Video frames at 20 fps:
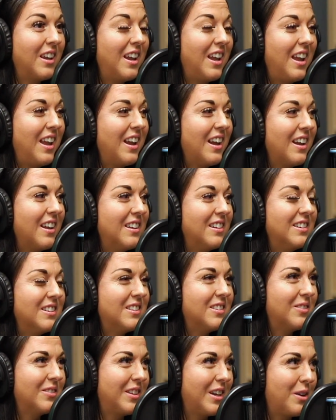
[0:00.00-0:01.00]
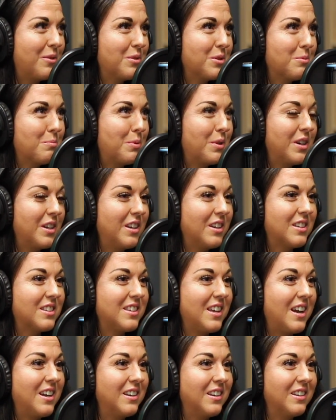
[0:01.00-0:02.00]
And that was pretty
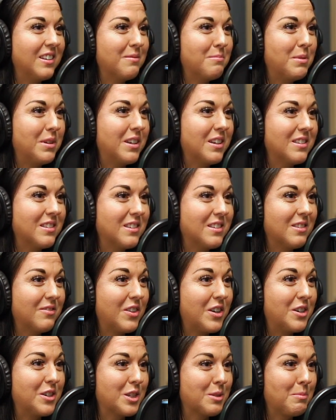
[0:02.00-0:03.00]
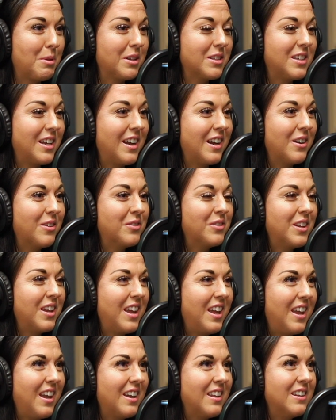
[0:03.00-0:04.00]
exciting because it's a very small town.
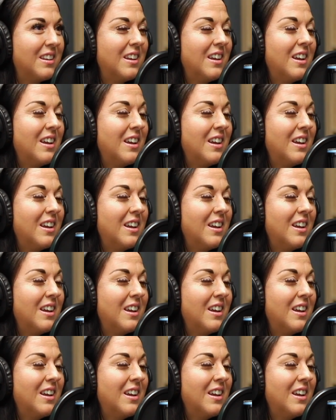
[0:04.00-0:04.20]
And